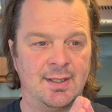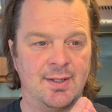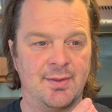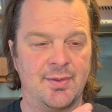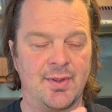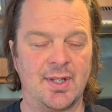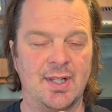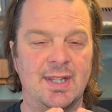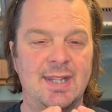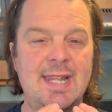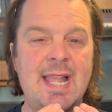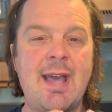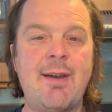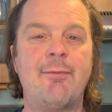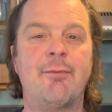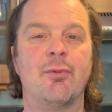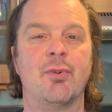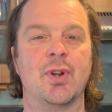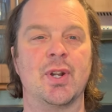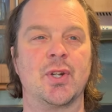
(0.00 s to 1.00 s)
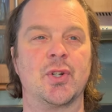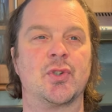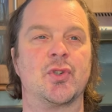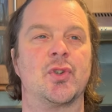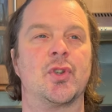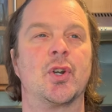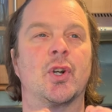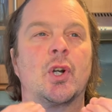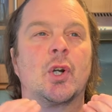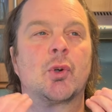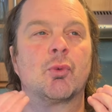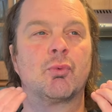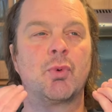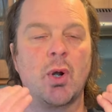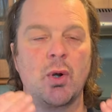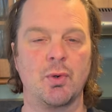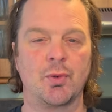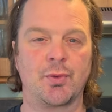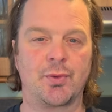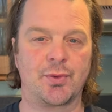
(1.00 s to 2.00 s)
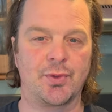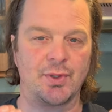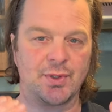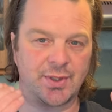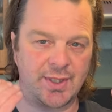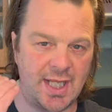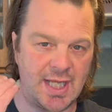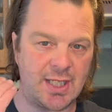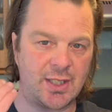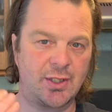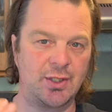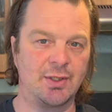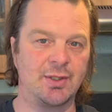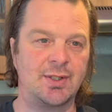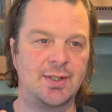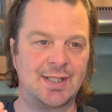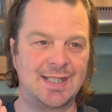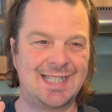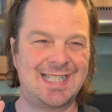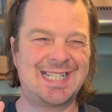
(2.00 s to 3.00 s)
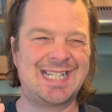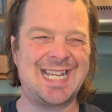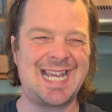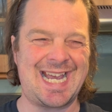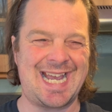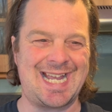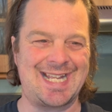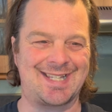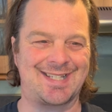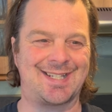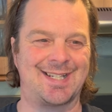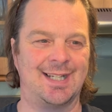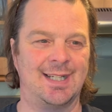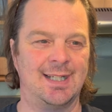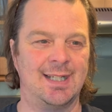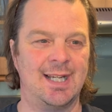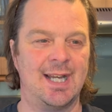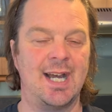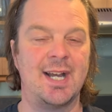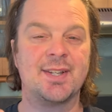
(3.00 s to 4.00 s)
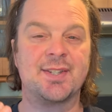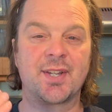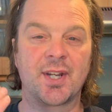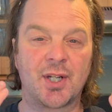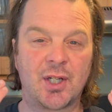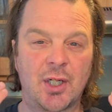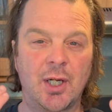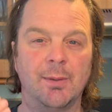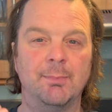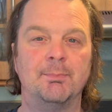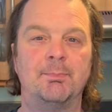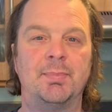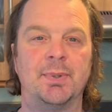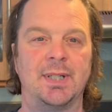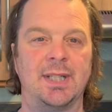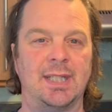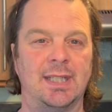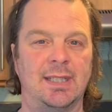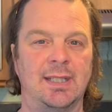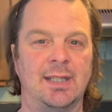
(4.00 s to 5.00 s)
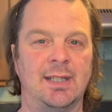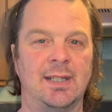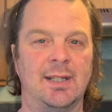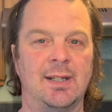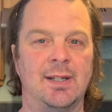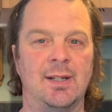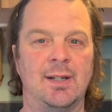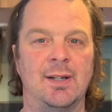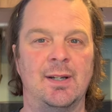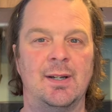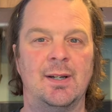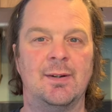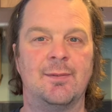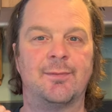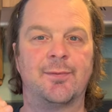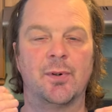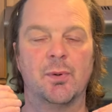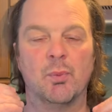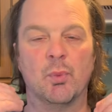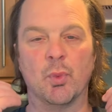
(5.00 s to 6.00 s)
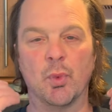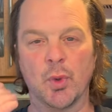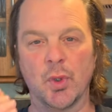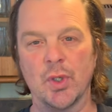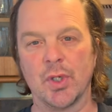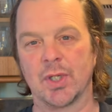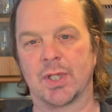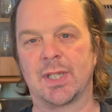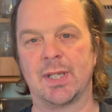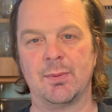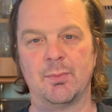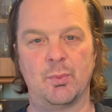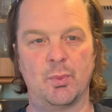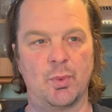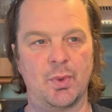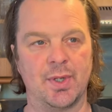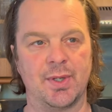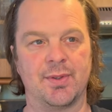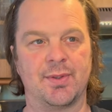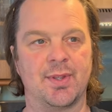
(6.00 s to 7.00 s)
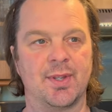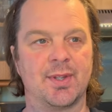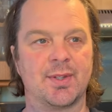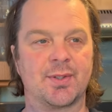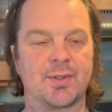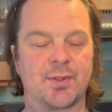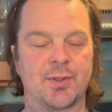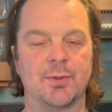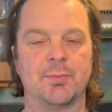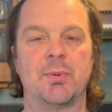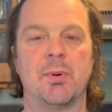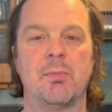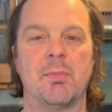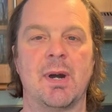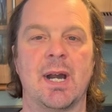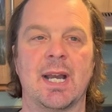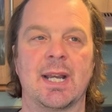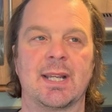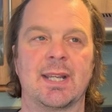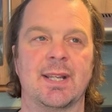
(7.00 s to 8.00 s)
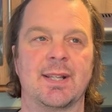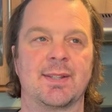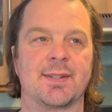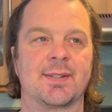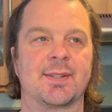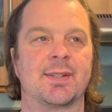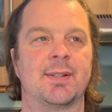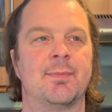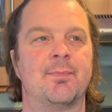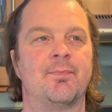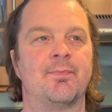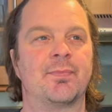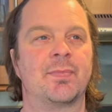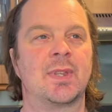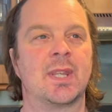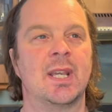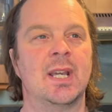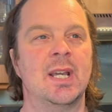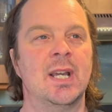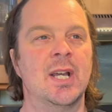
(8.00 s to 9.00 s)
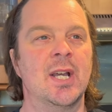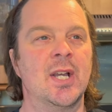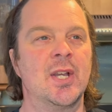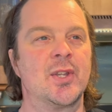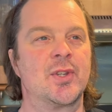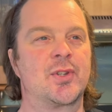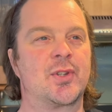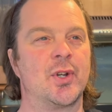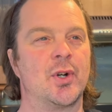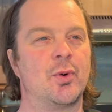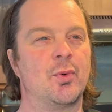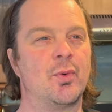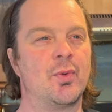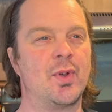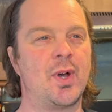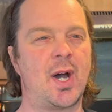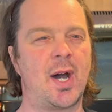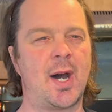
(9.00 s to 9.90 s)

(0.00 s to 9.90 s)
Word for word: the leverage, the growth that they could get as a company from working with supermarkets. So